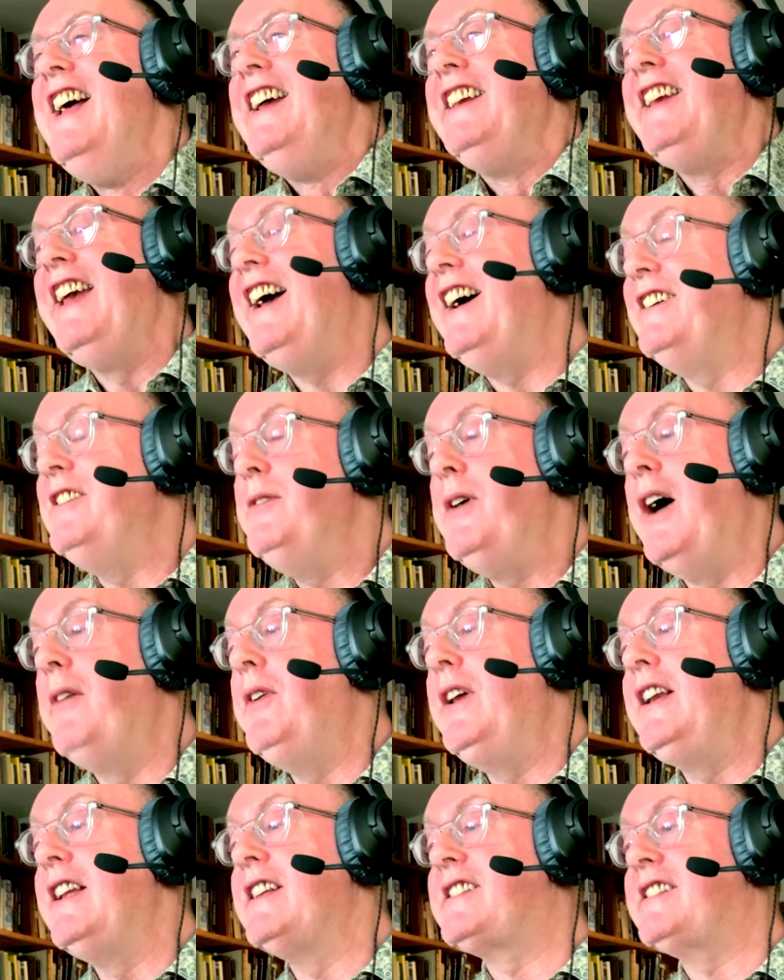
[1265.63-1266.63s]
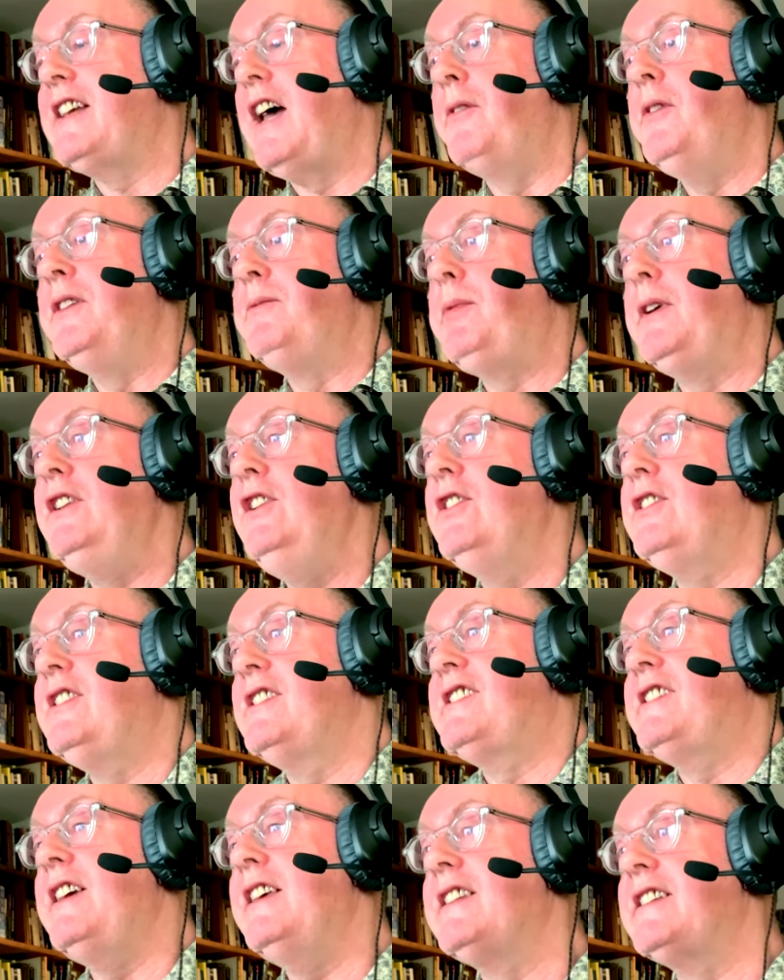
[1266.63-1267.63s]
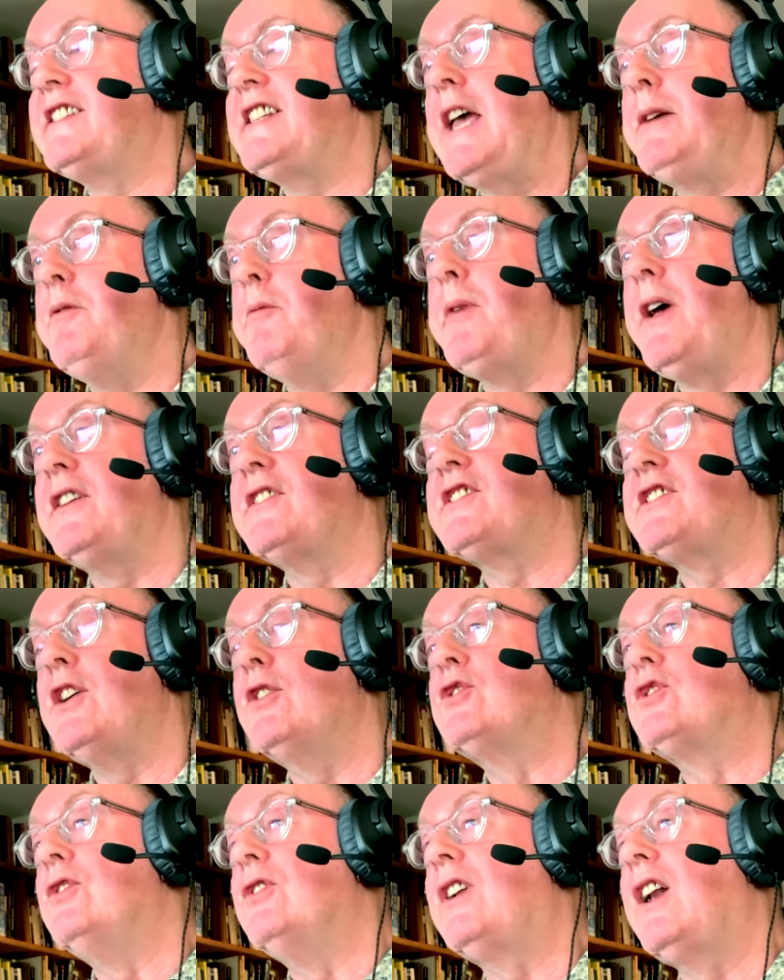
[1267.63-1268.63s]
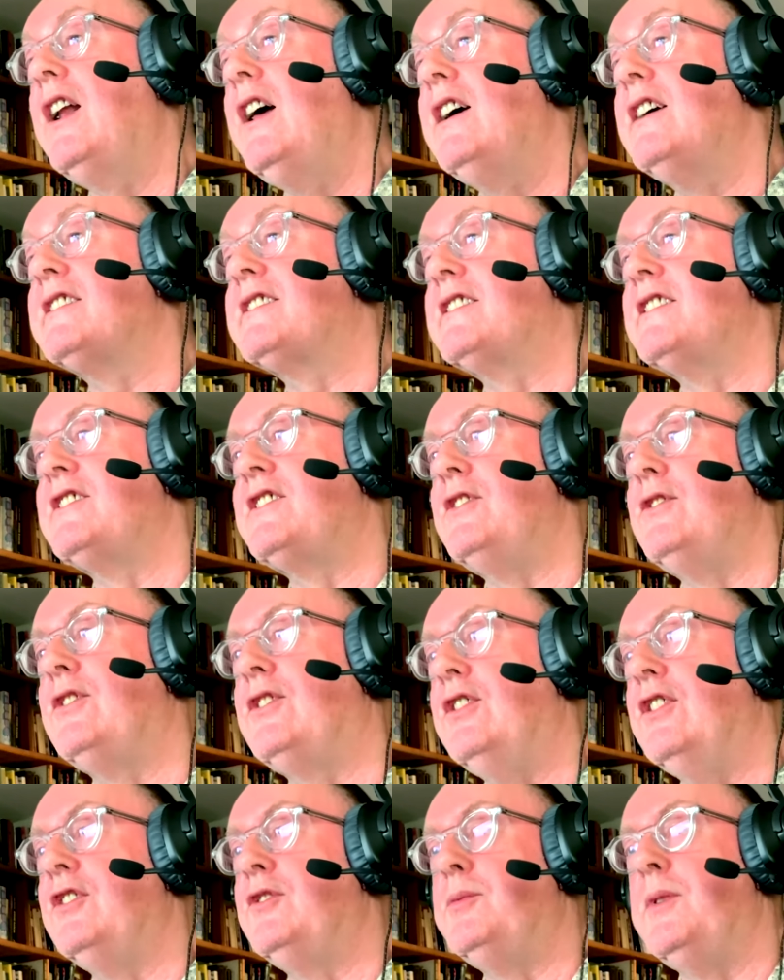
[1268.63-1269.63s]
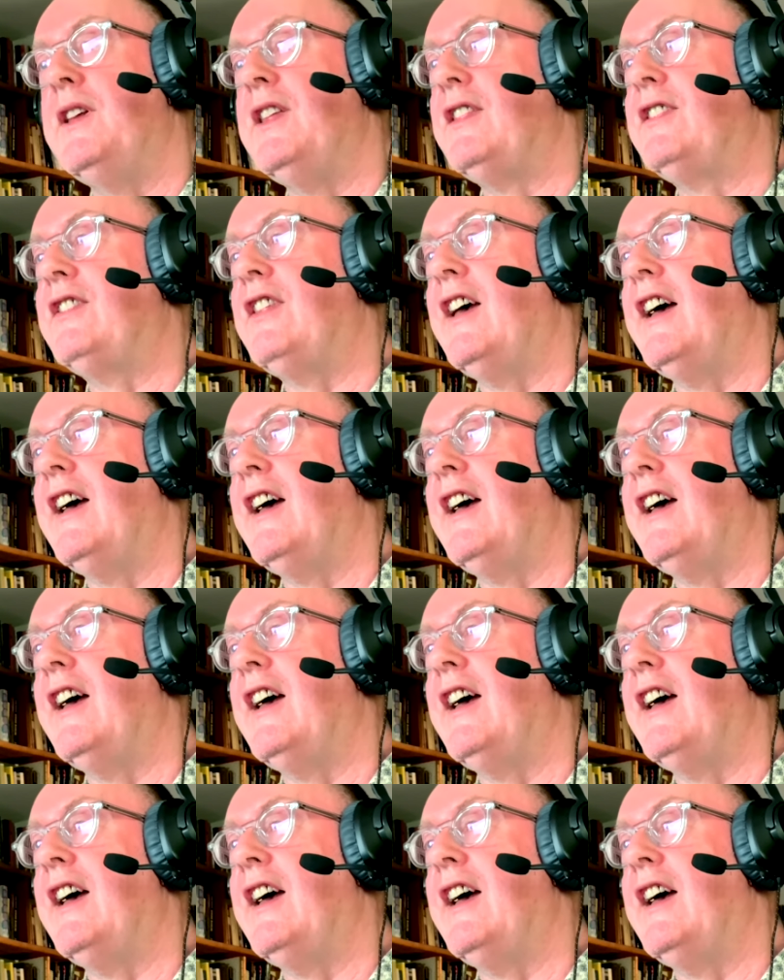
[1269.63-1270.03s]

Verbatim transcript: Yeah. I mean, but you could say the same about social class as you could with